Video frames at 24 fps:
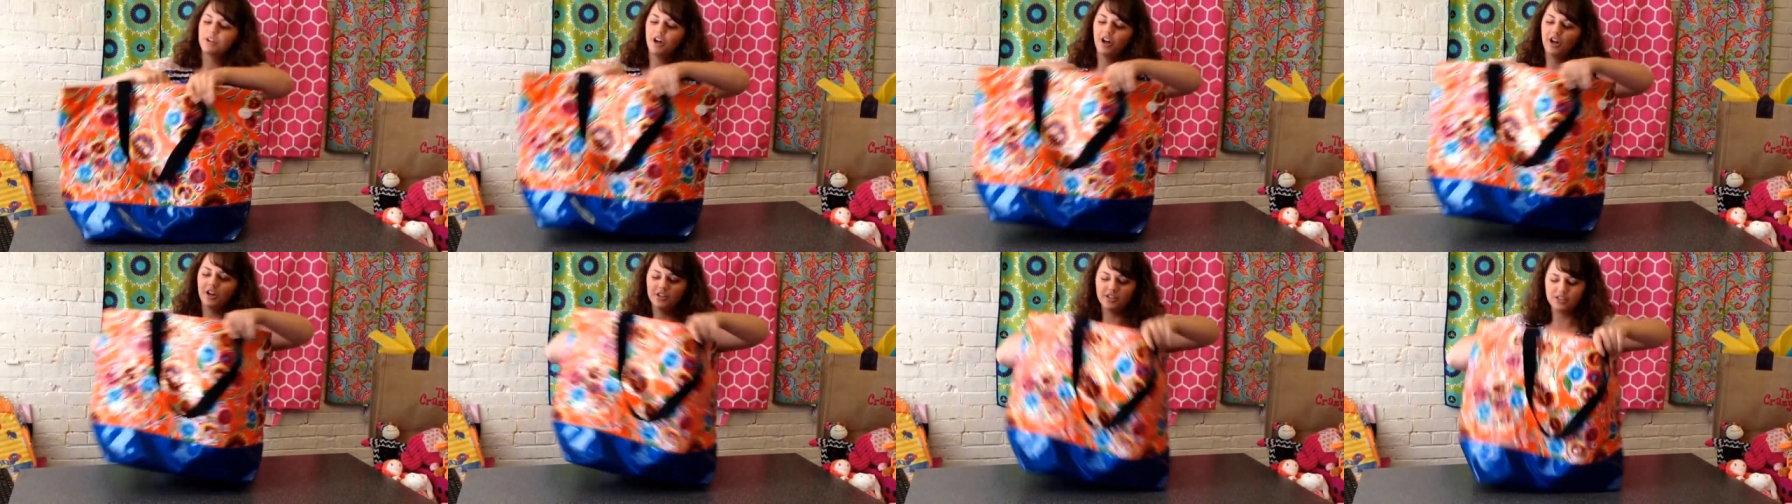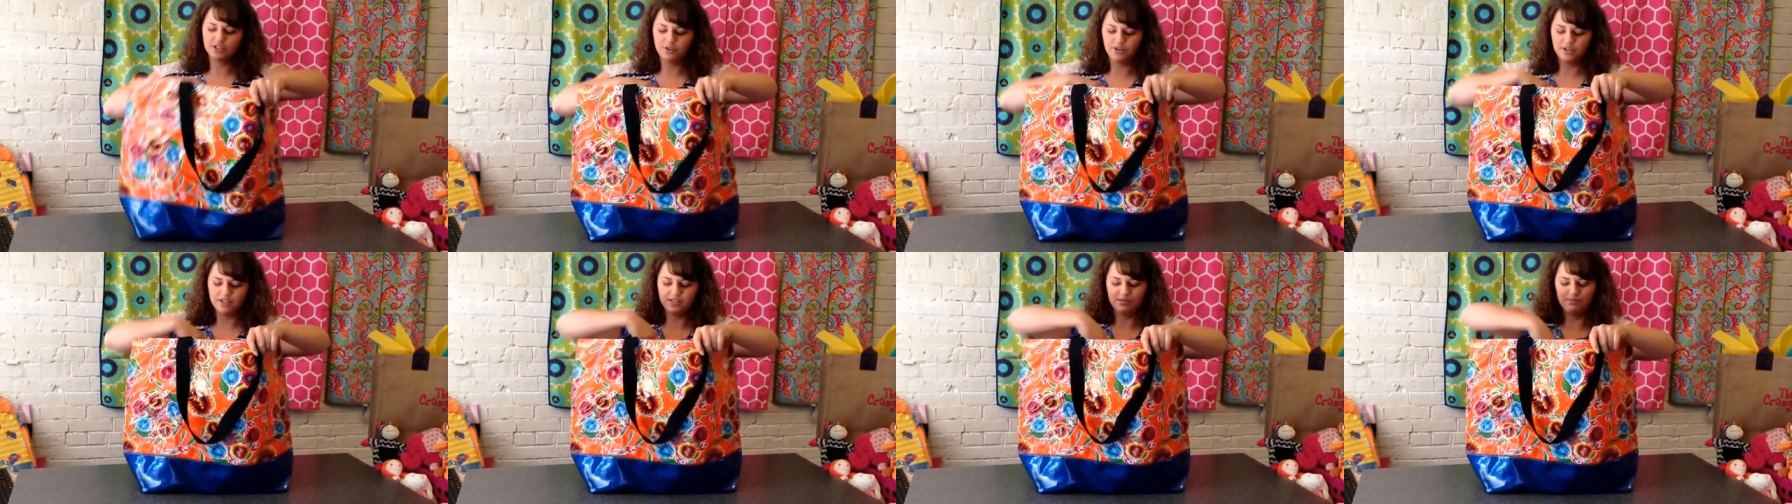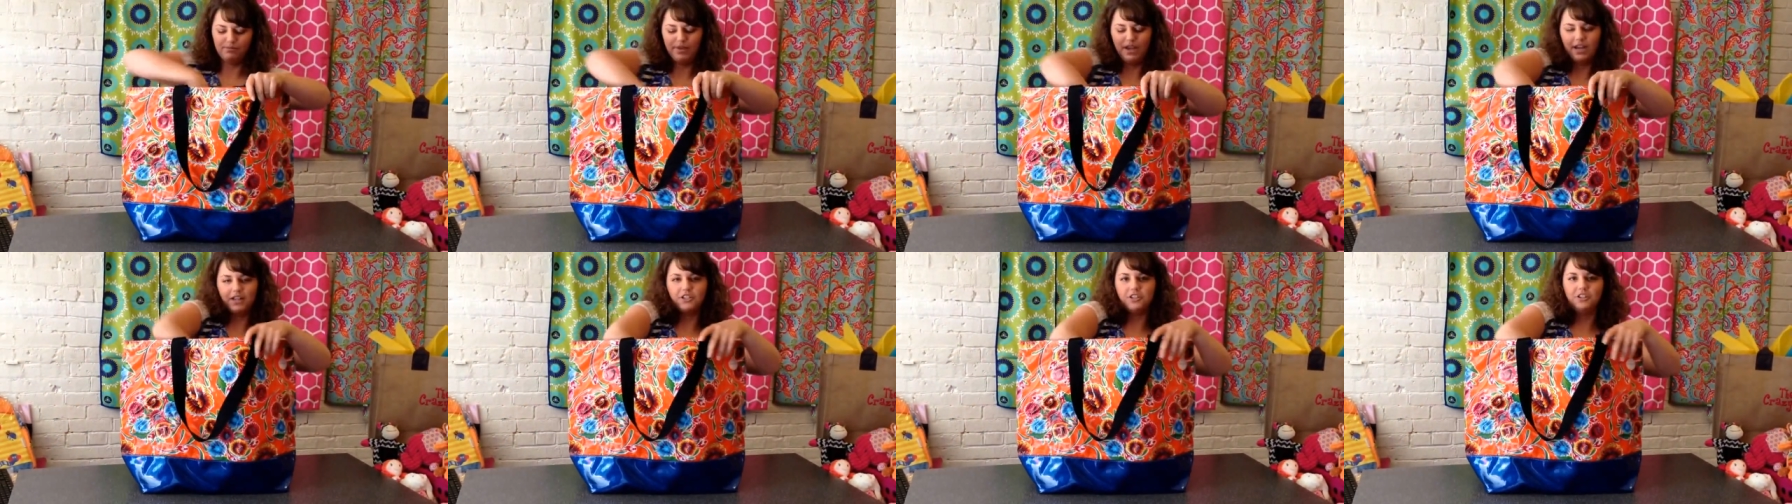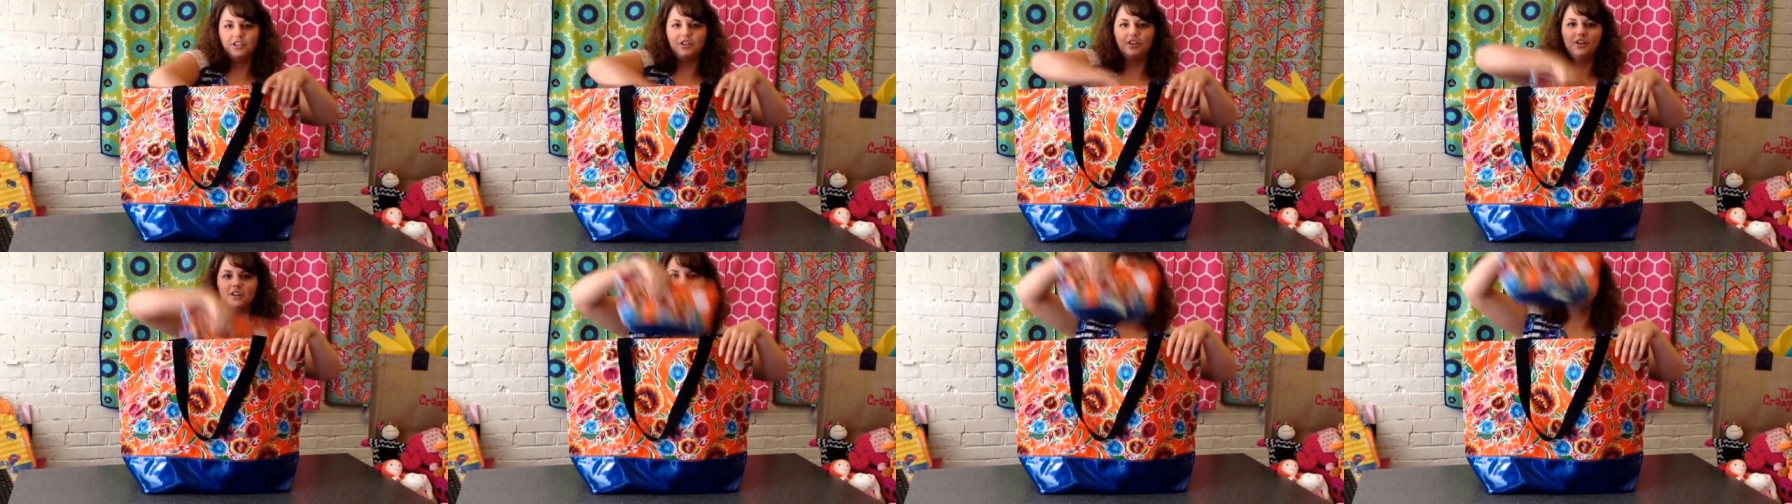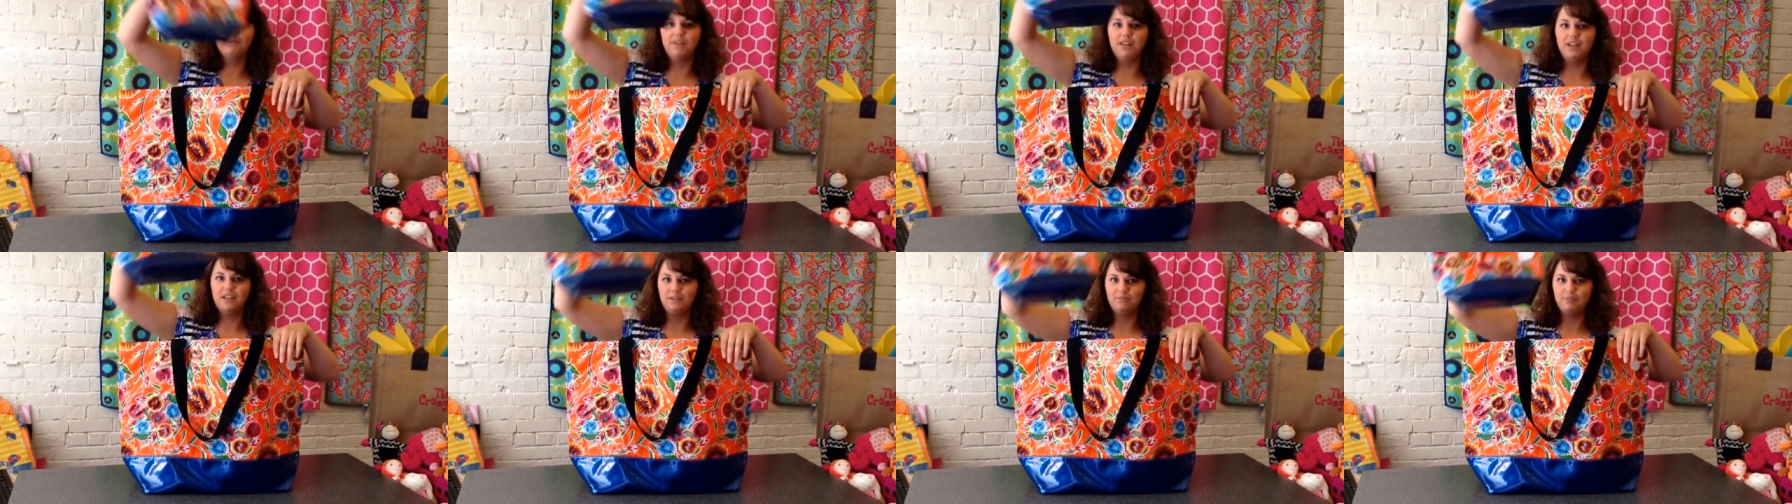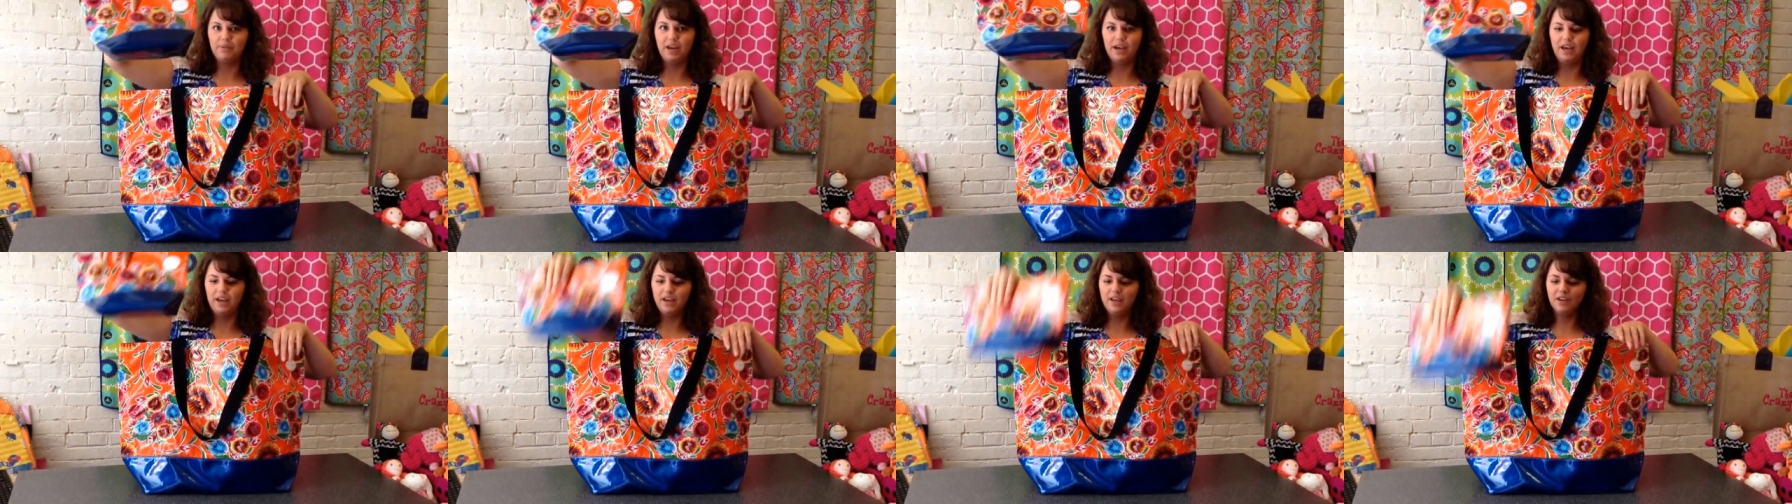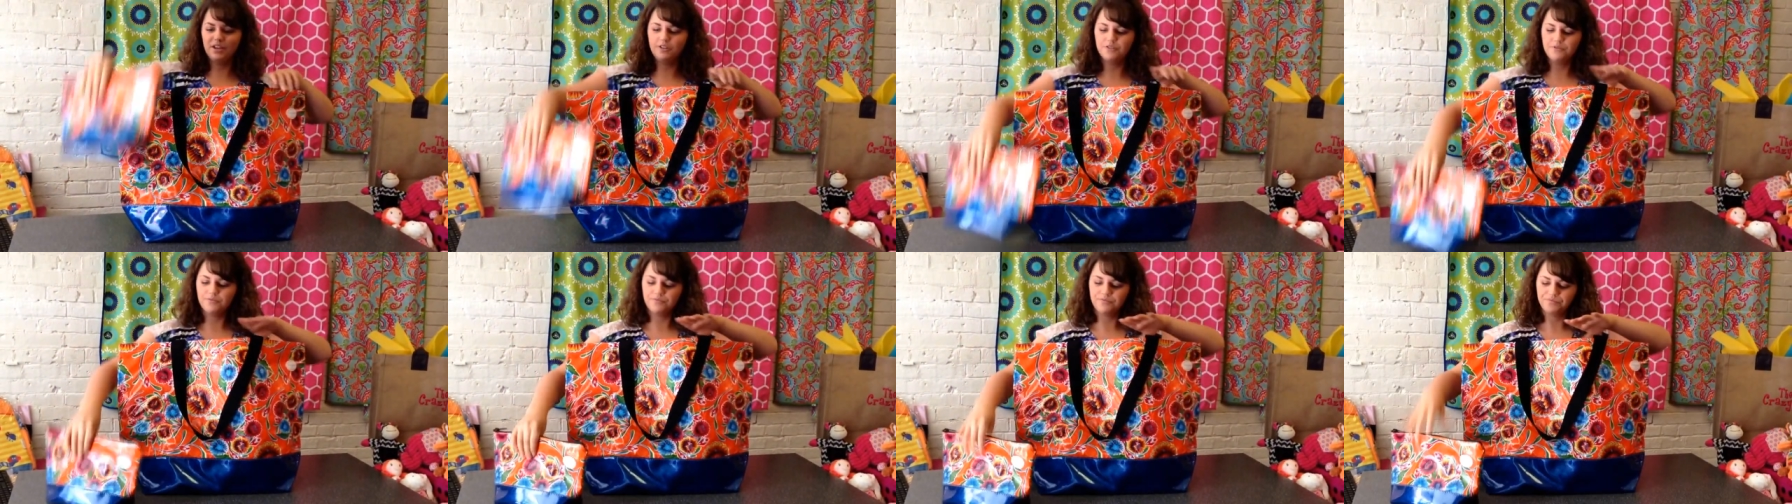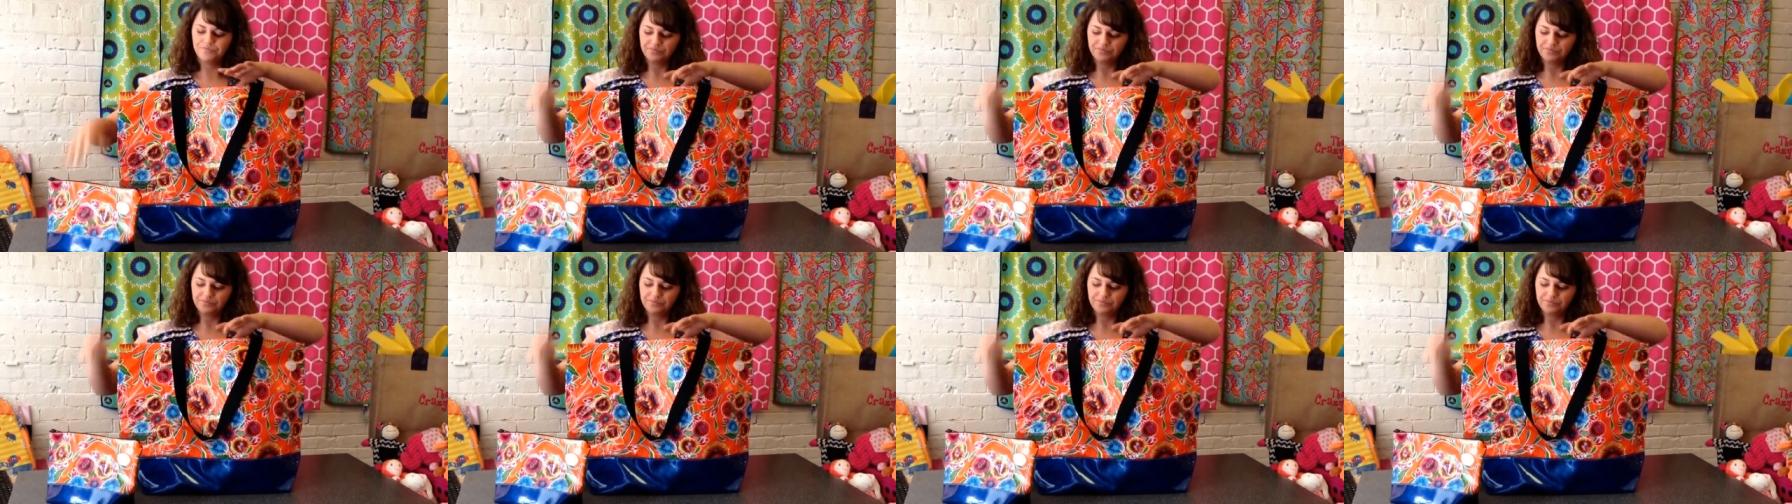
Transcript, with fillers: also has a matching cosmetic bag.